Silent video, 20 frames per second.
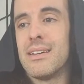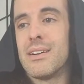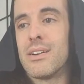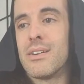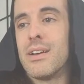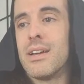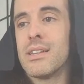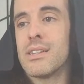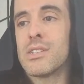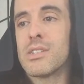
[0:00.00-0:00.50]
All
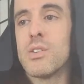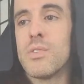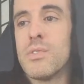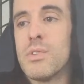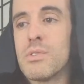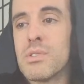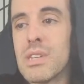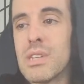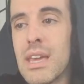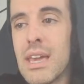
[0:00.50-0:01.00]
right. So if
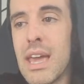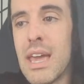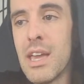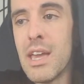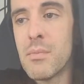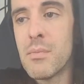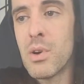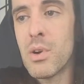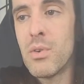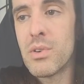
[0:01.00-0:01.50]
you say, hey,
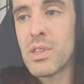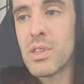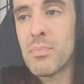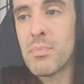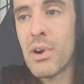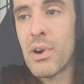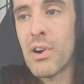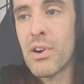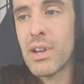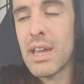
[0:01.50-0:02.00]
I'm going to the
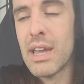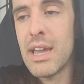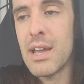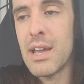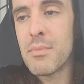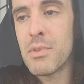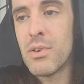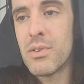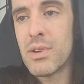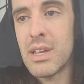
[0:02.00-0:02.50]
park. Hey,
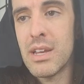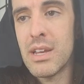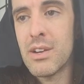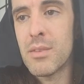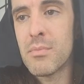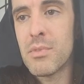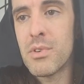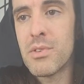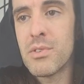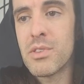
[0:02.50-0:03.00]
I'm going to here.
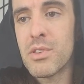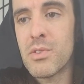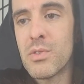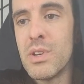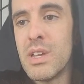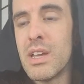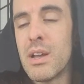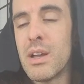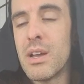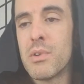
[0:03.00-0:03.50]
I'm going to the creek.